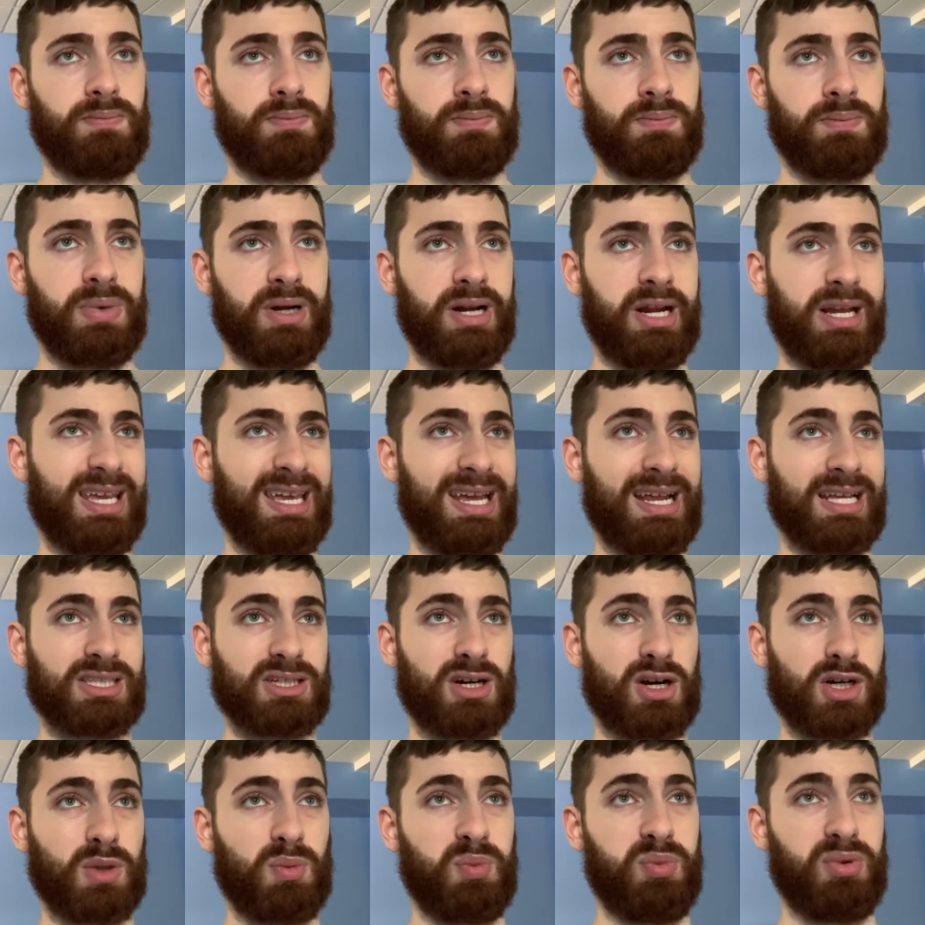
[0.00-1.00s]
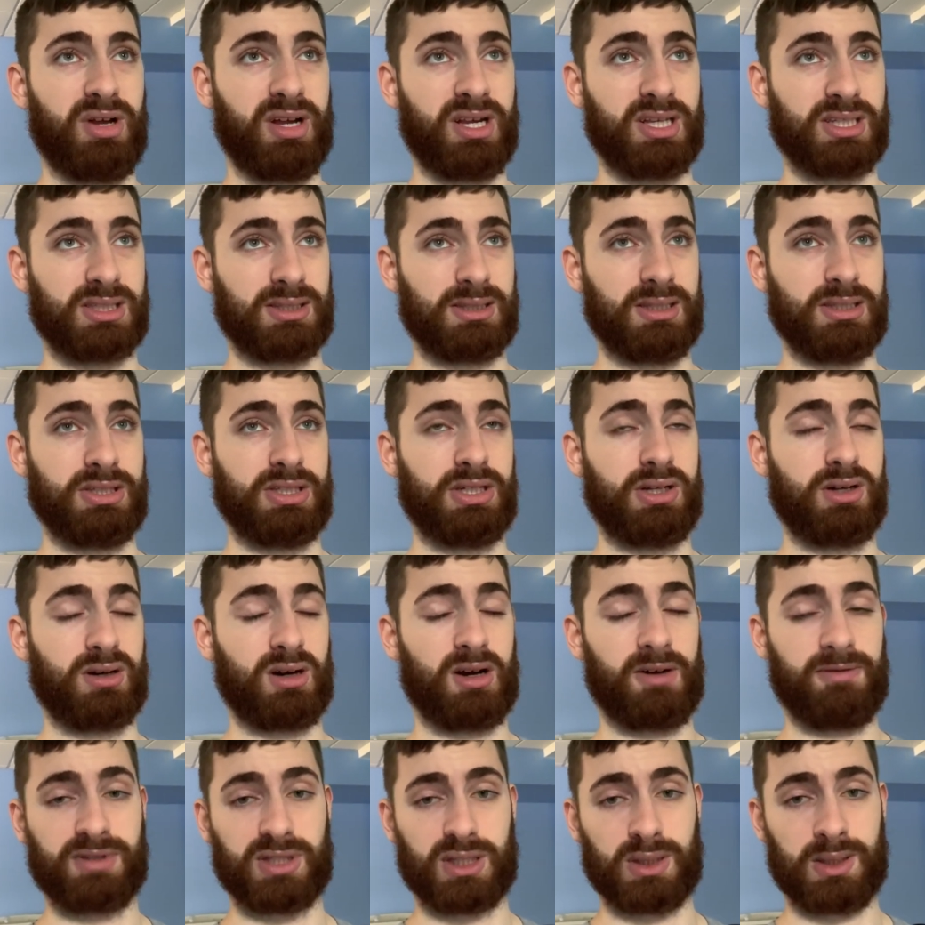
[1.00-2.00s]
But again, it's hard to place into your
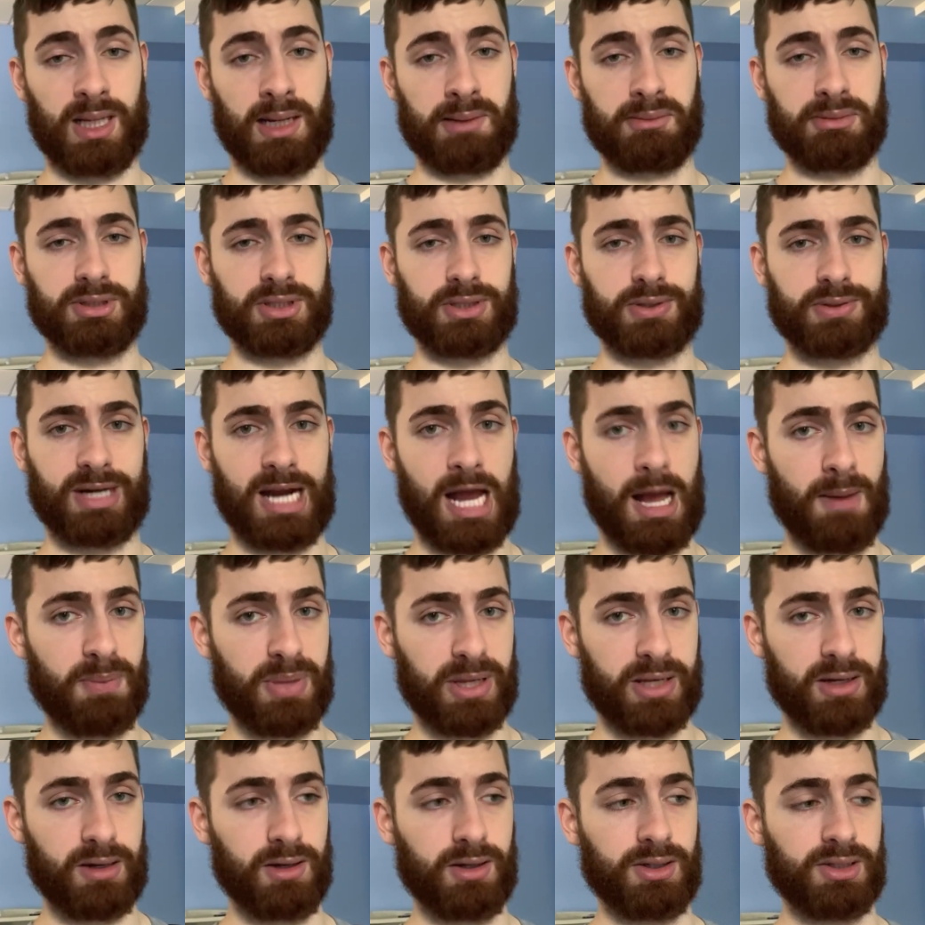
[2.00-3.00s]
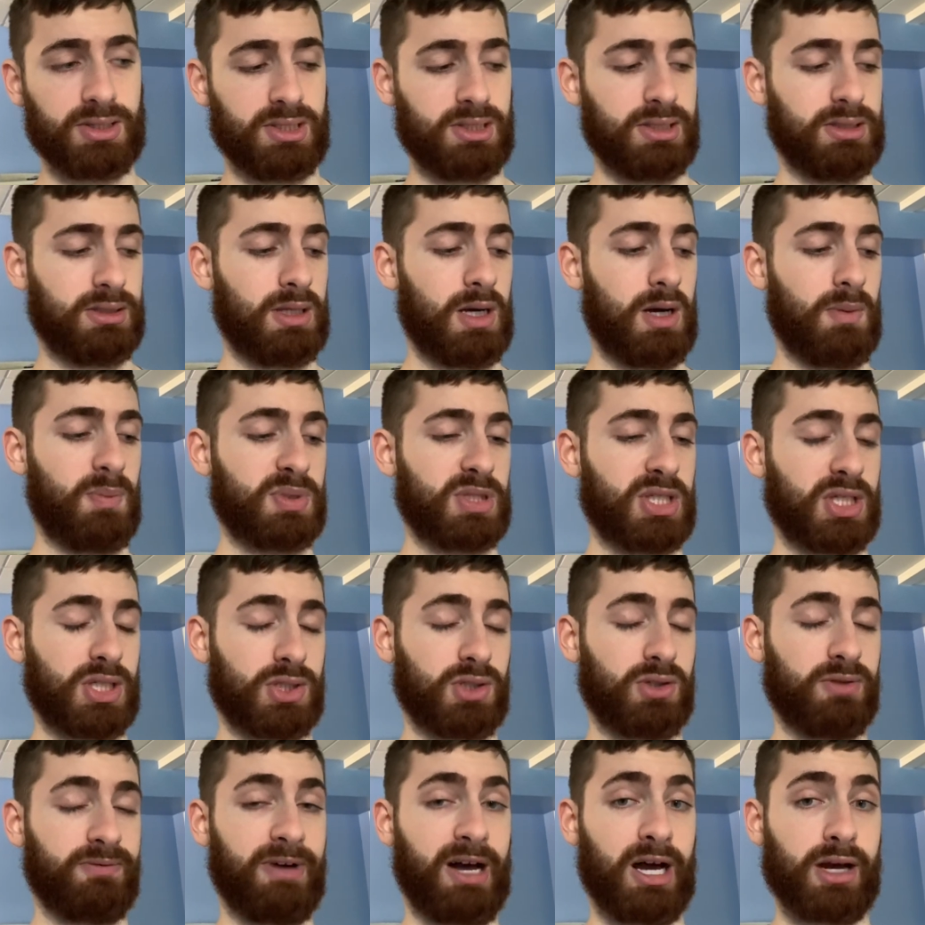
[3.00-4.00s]
offensive lineman in the draft because the
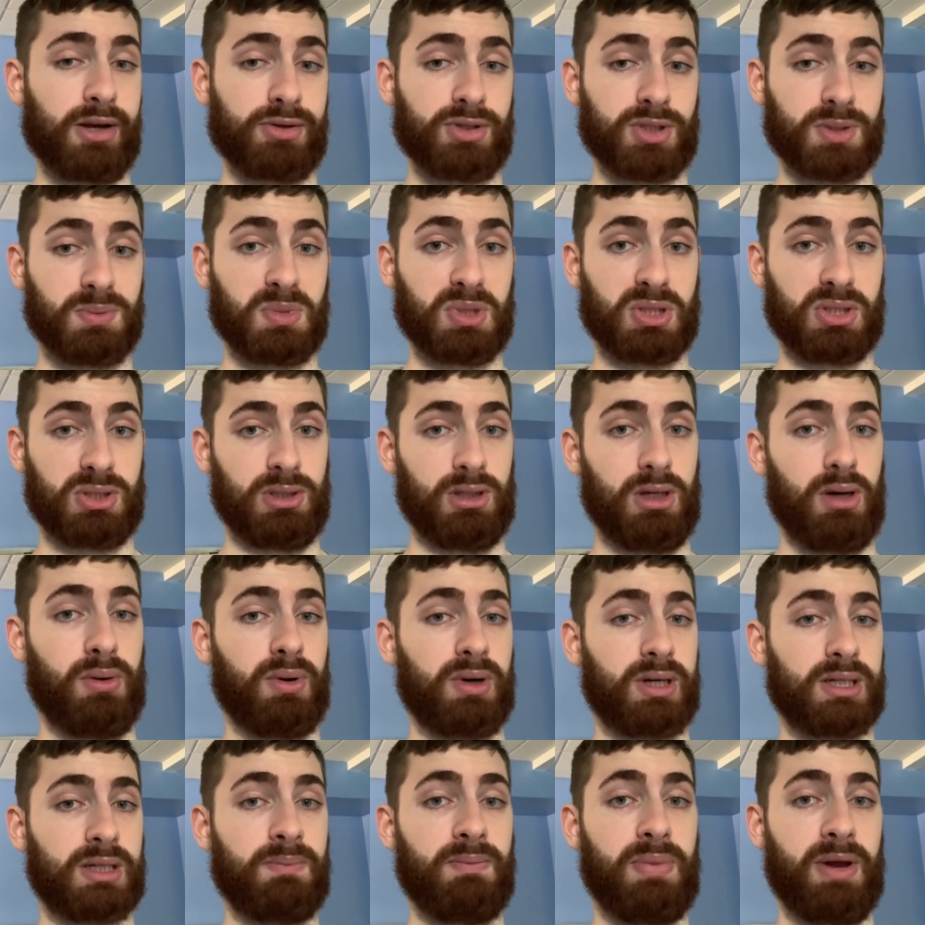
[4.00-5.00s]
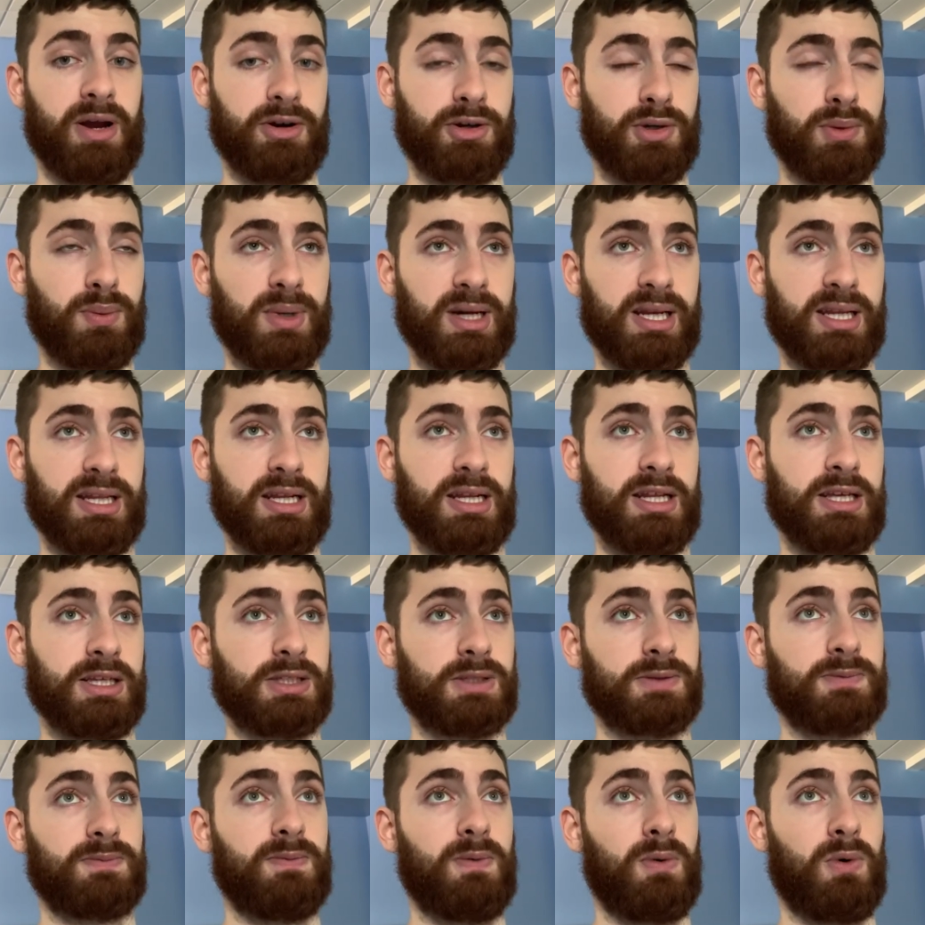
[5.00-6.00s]
positional value is so much lower compared to what it is
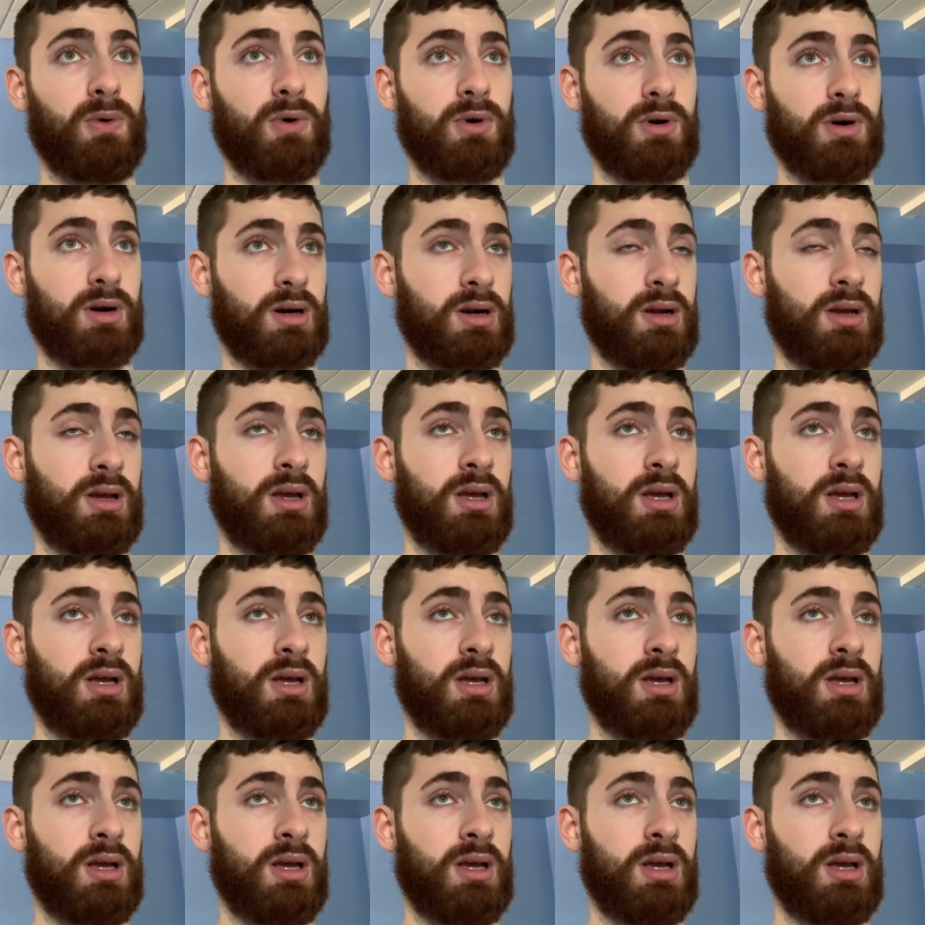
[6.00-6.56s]
for